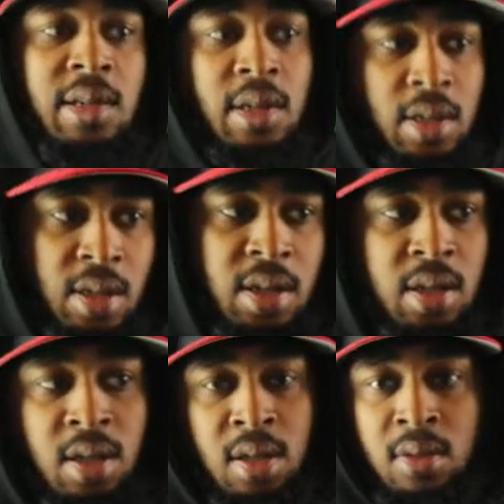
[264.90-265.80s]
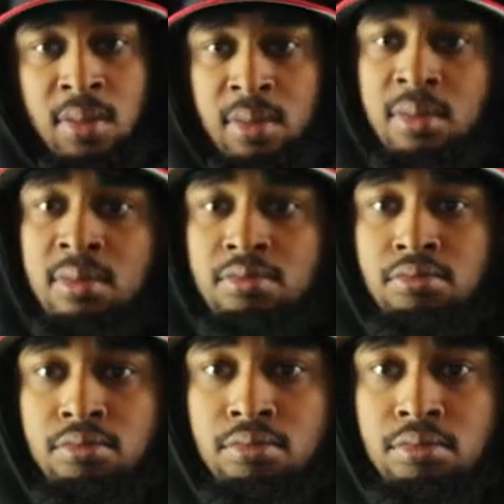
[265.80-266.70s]

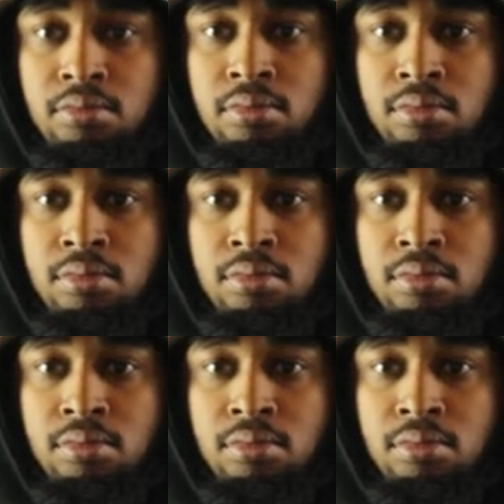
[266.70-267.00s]
[no speech]